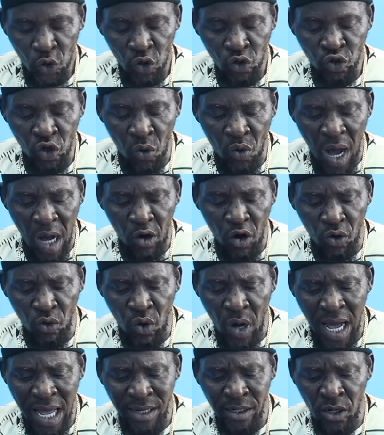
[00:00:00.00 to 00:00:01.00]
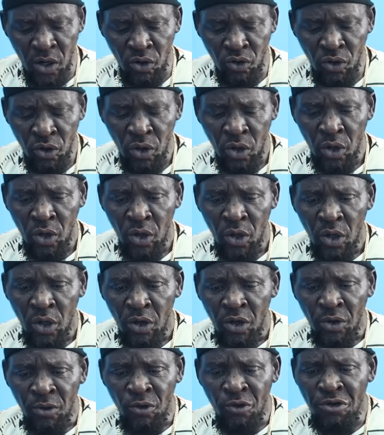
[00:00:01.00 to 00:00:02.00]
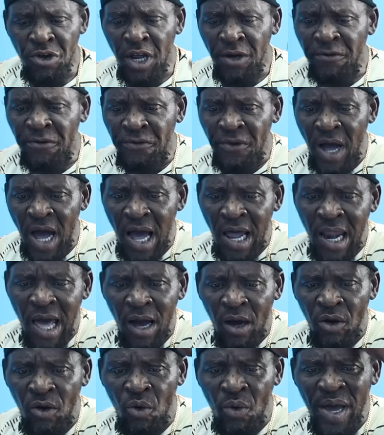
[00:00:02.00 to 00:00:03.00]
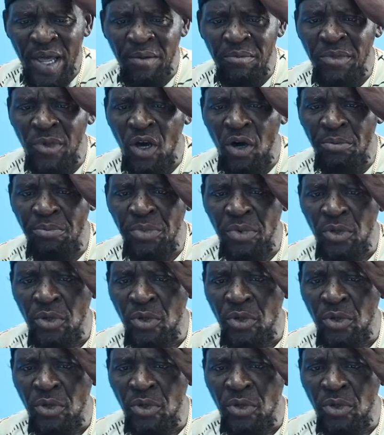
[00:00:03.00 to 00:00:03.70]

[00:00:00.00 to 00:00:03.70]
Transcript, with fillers: So what go go on now? Rainfall and go wet me up.